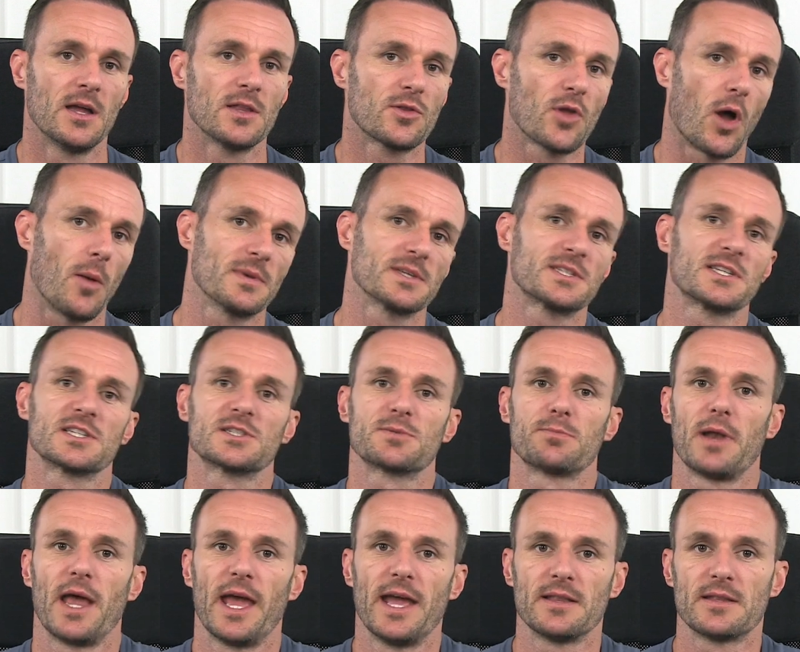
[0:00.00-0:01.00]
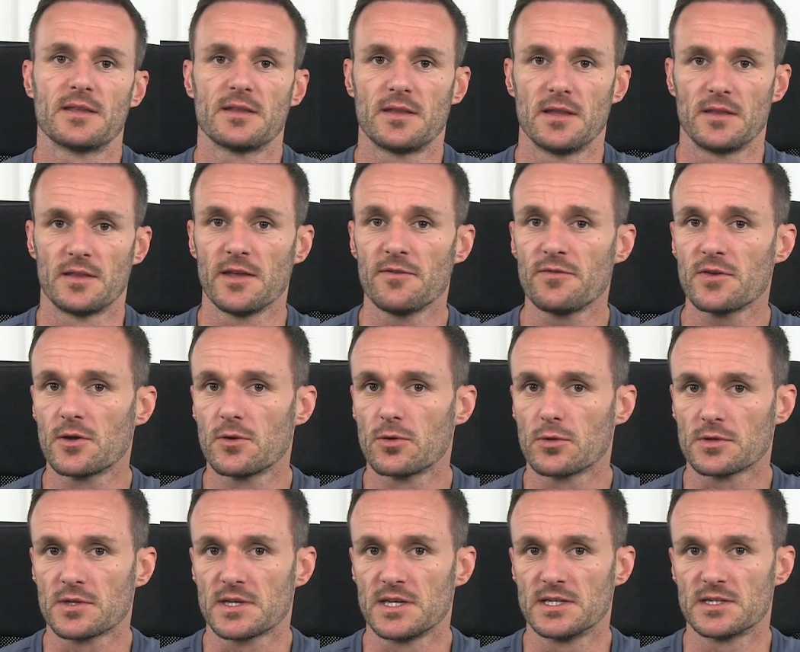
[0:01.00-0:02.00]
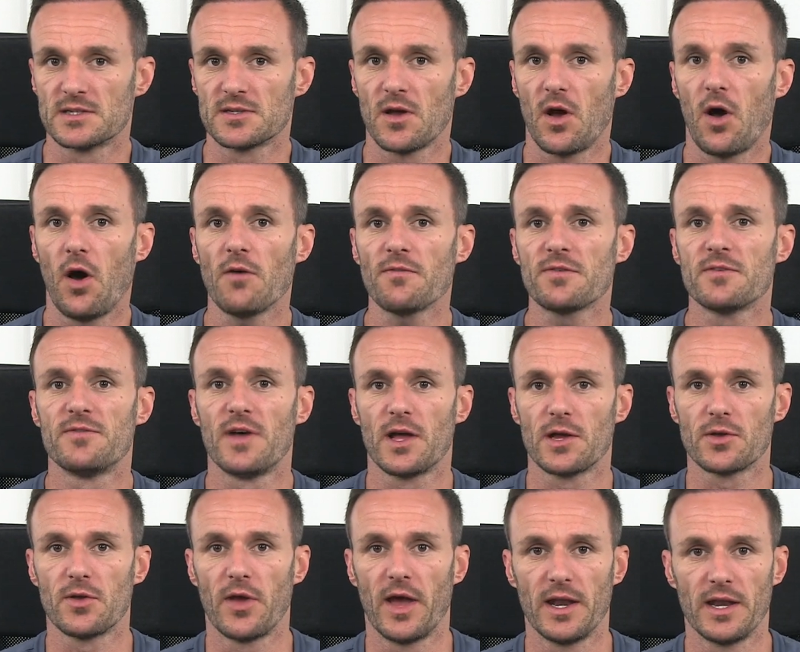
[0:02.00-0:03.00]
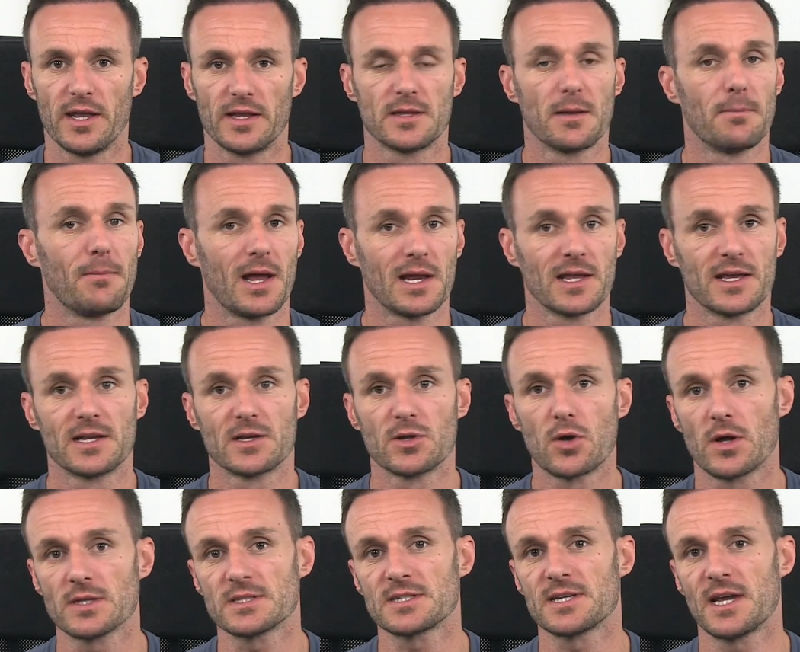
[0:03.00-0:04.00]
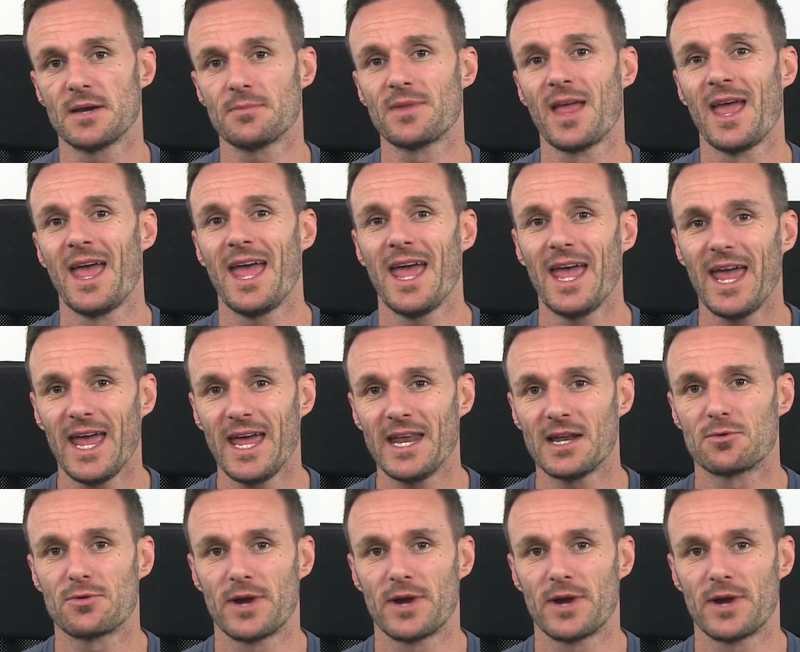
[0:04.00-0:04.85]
Thomas explained the difficulties of evaluating the Mulligan concept in a